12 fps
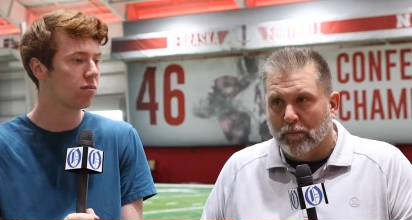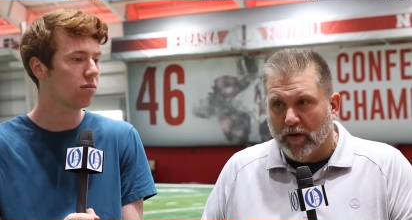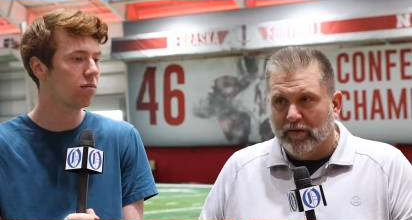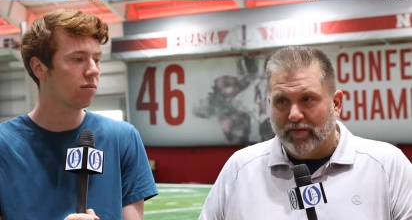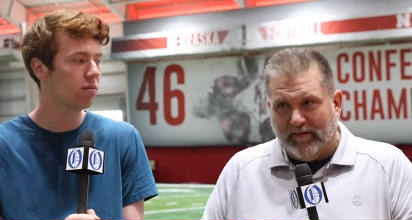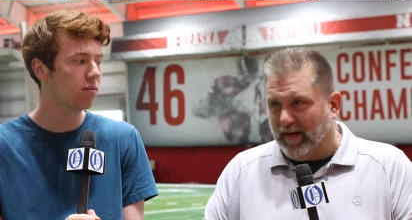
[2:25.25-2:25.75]

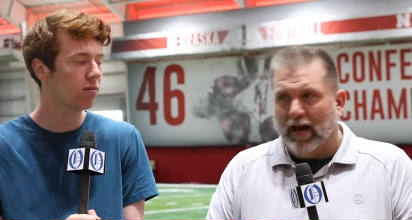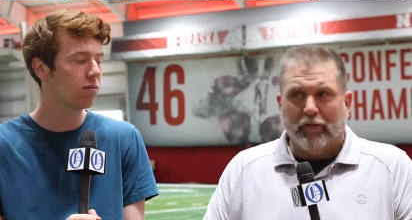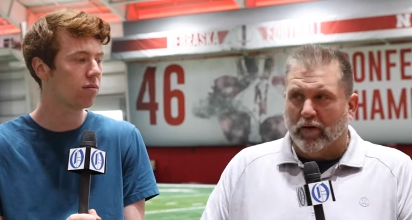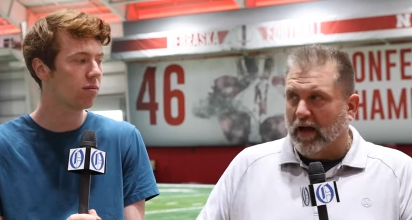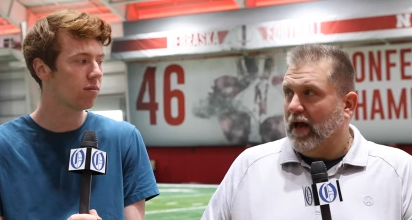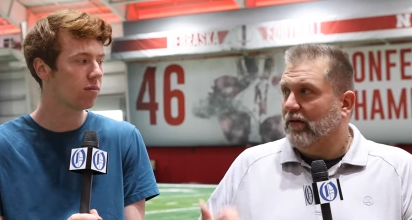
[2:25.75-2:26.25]
Speaker 1: But they've got
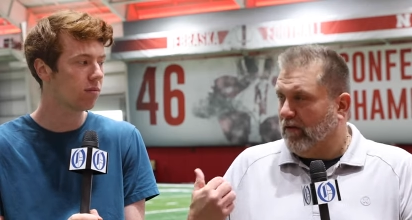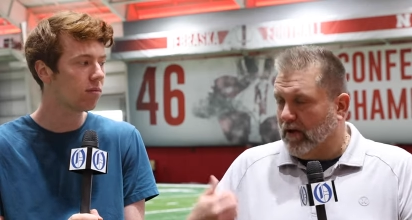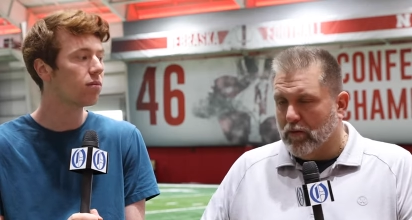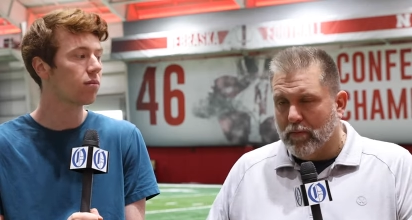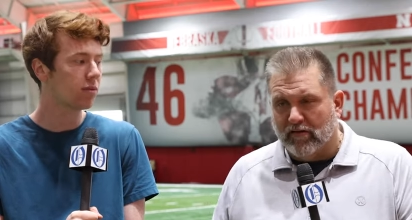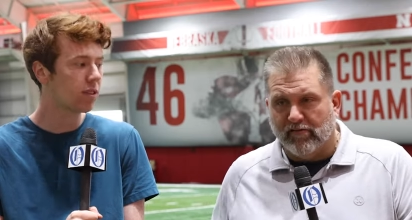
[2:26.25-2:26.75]
other guys like
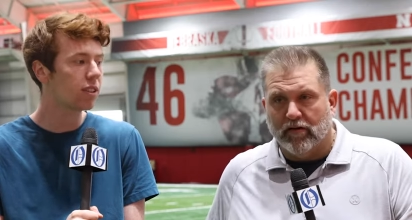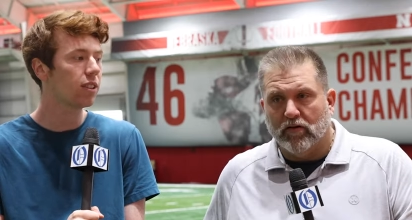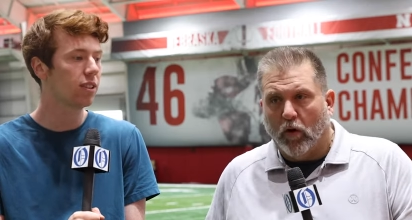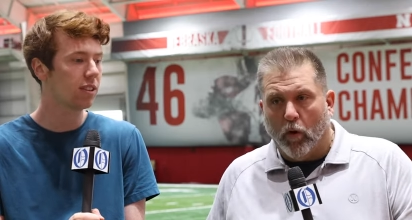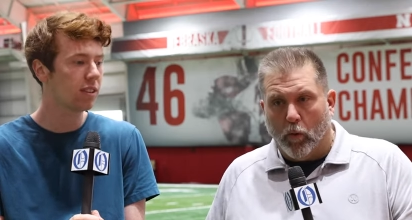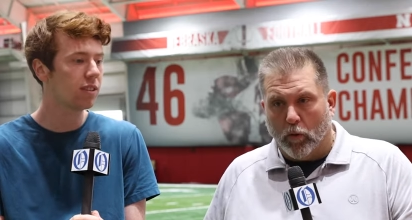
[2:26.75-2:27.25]
you mentioned,
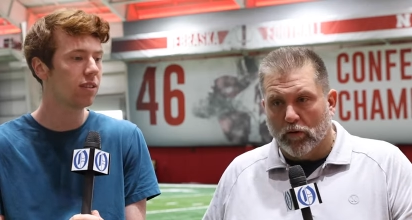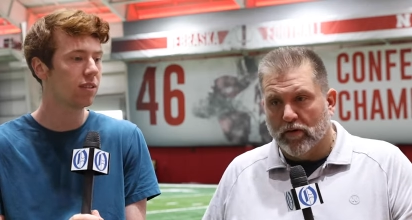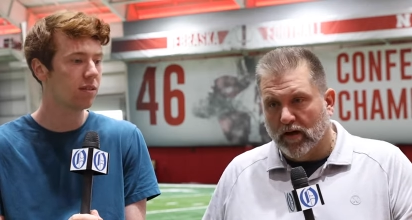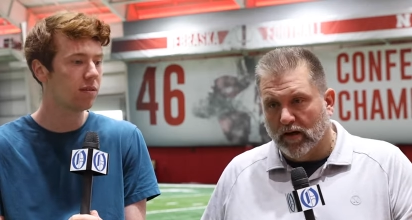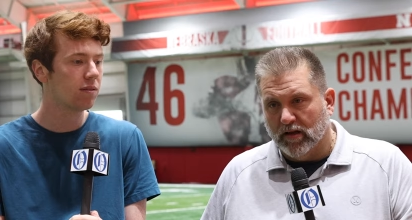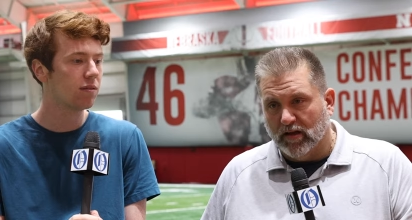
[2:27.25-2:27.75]
Horn,
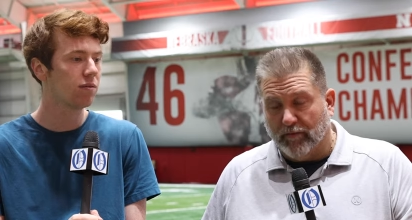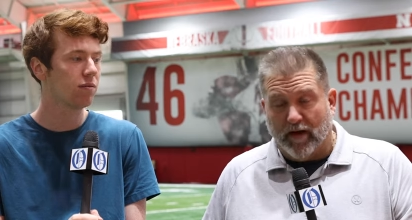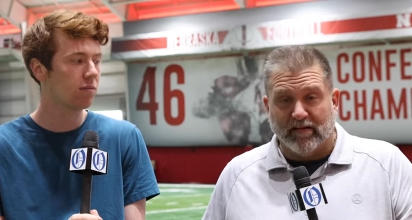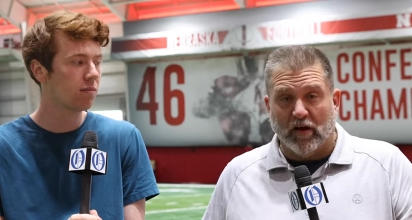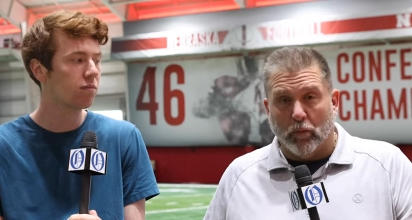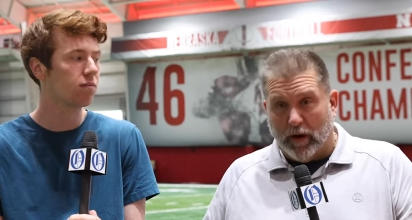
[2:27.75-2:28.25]
uh,
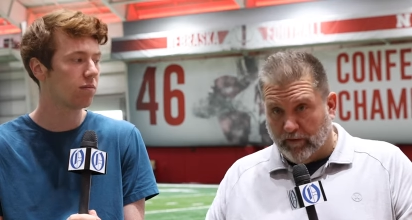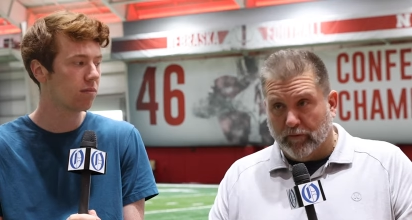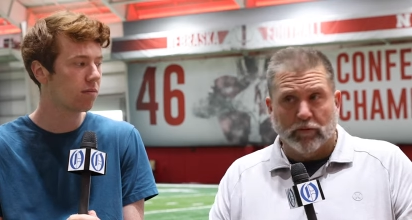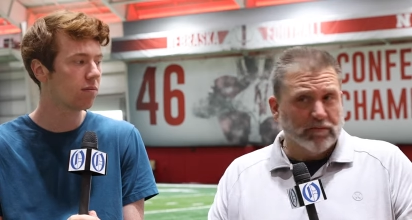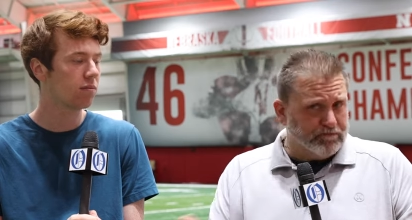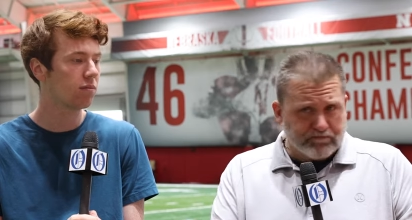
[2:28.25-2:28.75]
LaJohntay
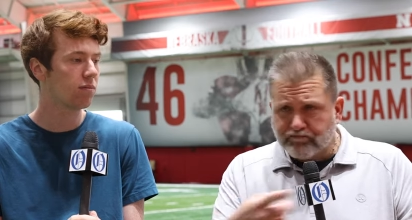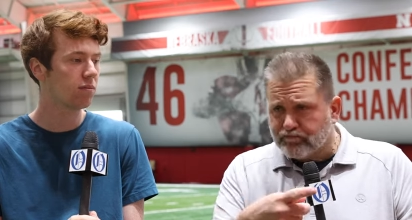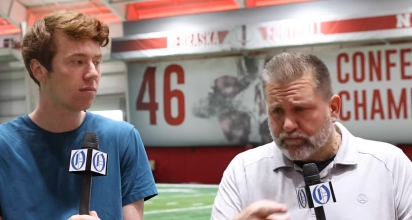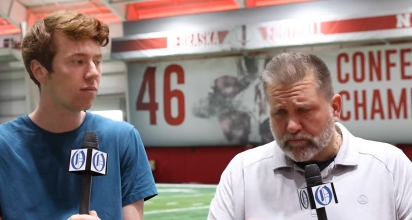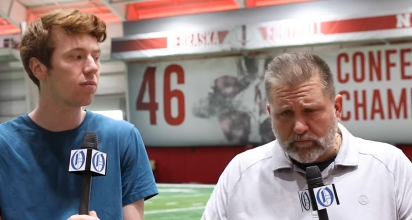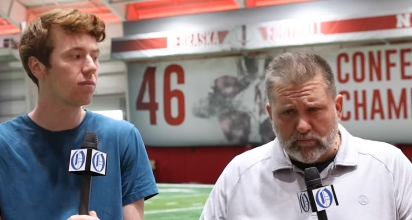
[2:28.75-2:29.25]
Wester,
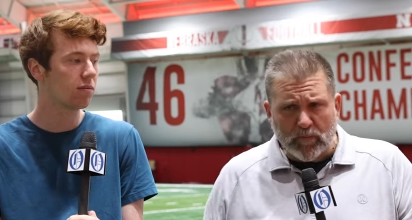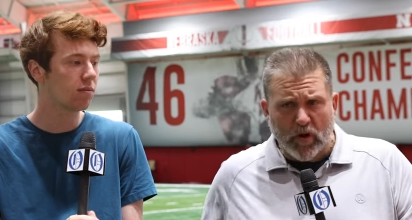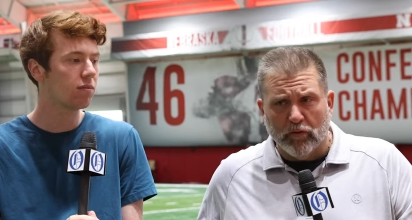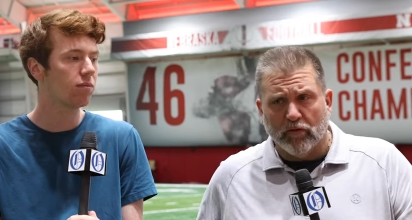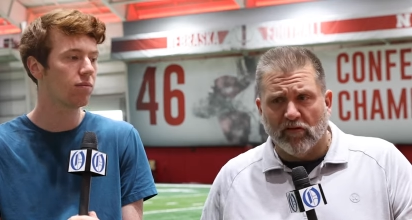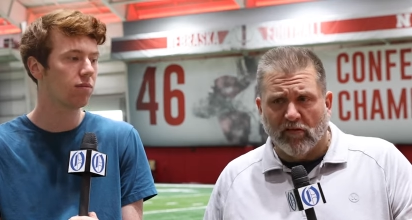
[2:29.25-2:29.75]

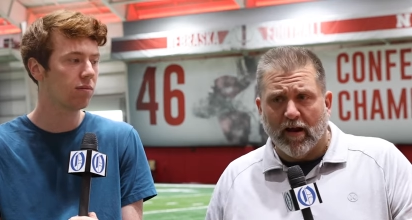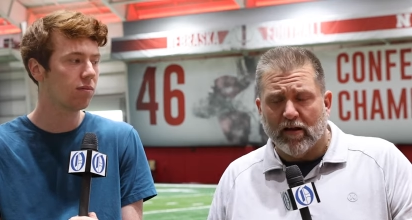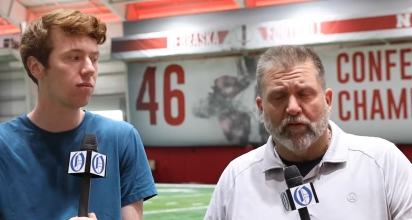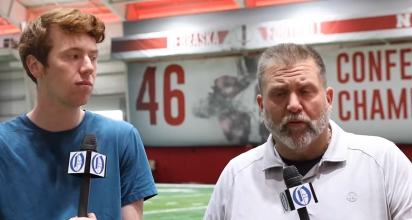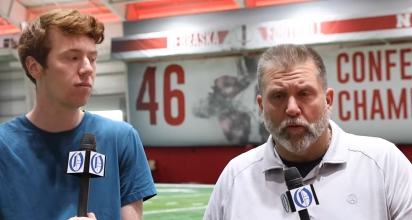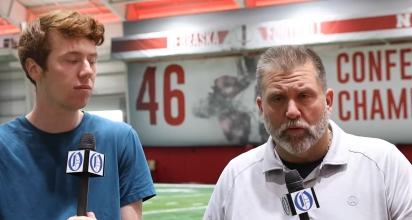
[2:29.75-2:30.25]
who's a
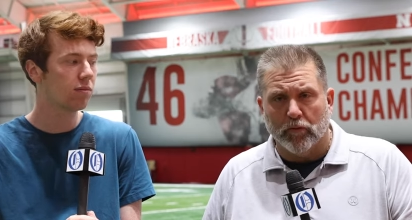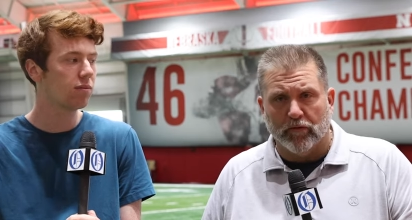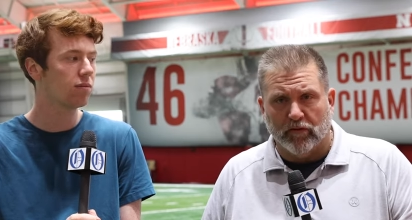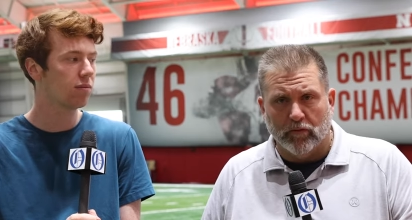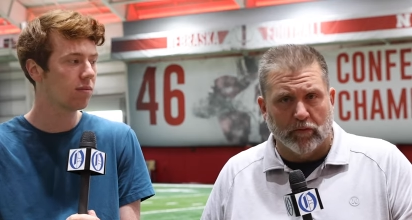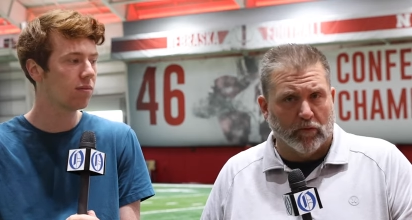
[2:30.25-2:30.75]
transfer,
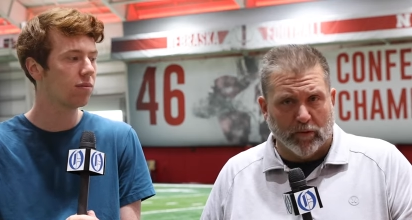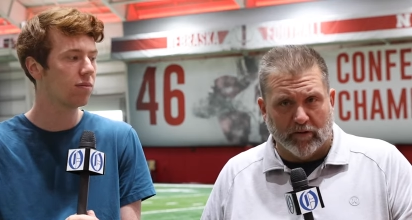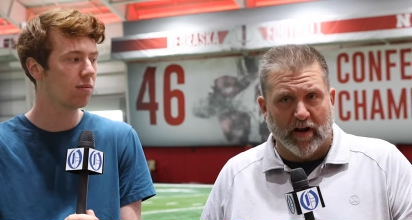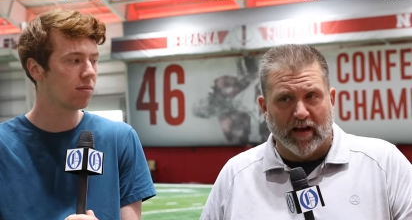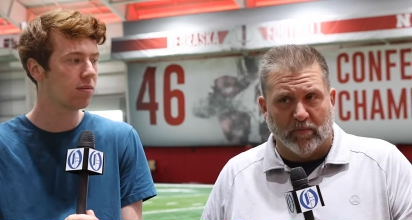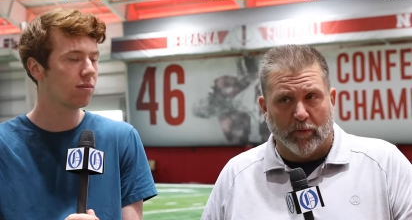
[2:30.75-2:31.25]
who's who's a really
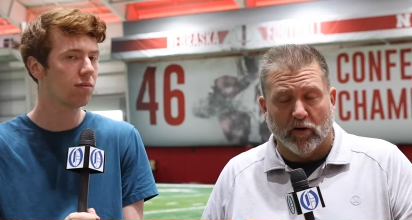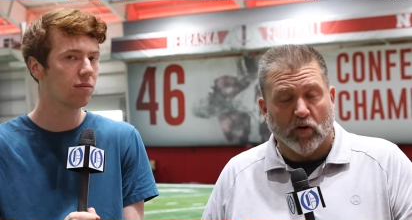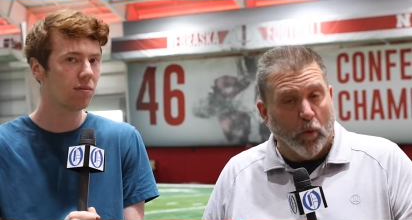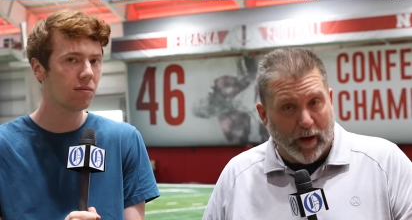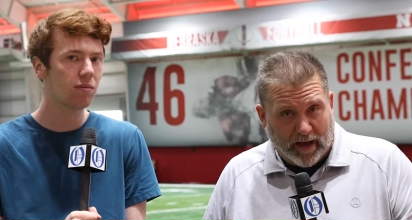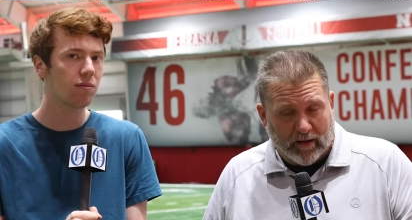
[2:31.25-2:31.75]
nice player,
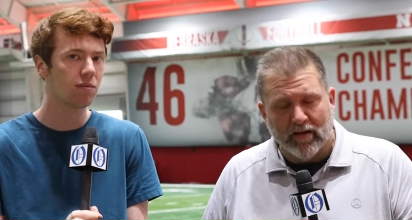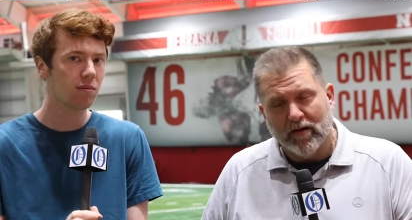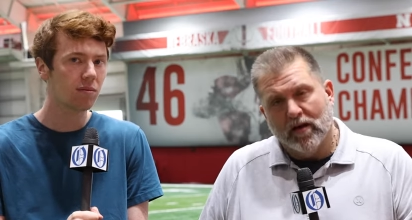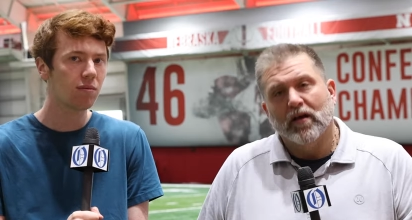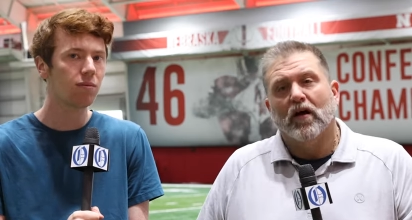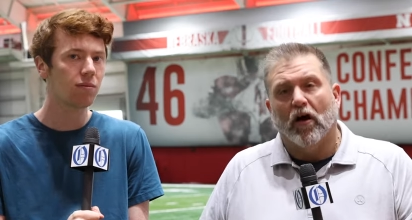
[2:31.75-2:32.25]
quick
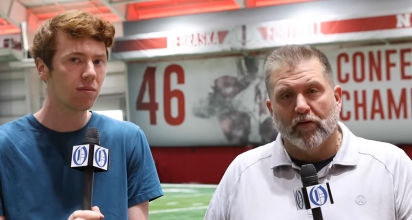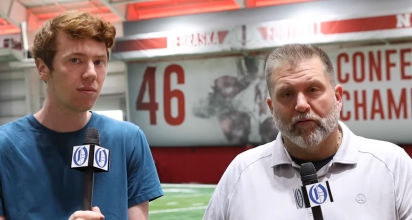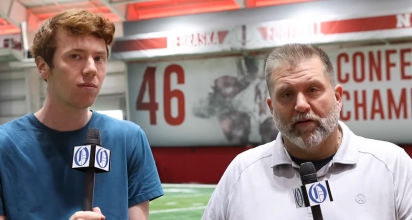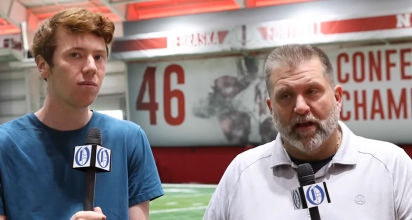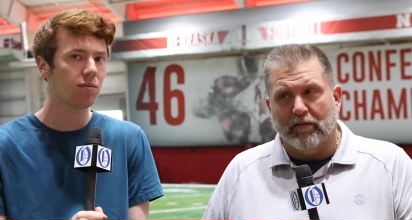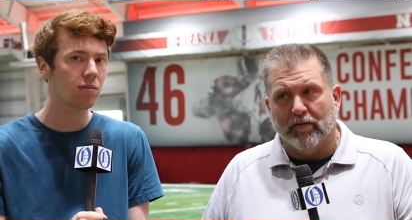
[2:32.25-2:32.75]

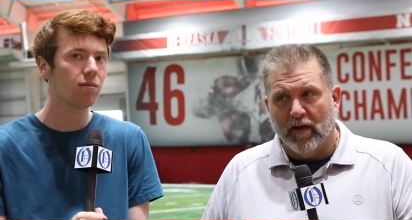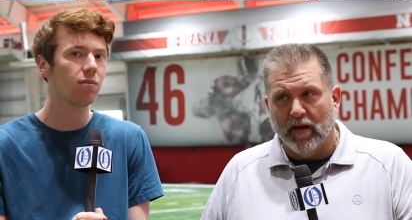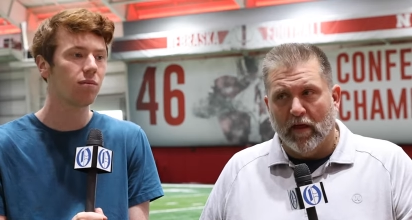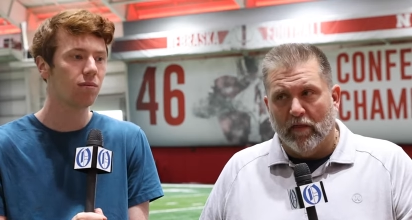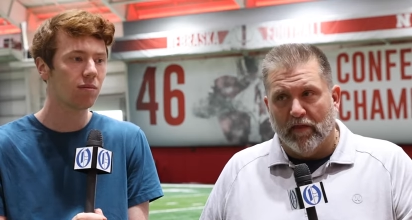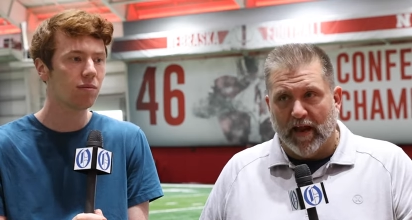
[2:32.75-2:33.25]
underneath.
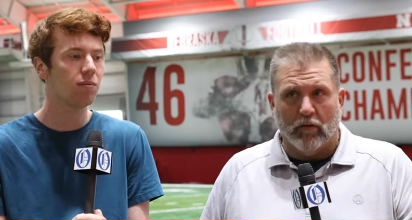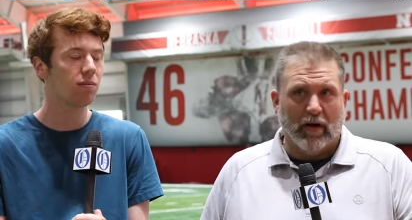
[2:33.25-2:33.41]
They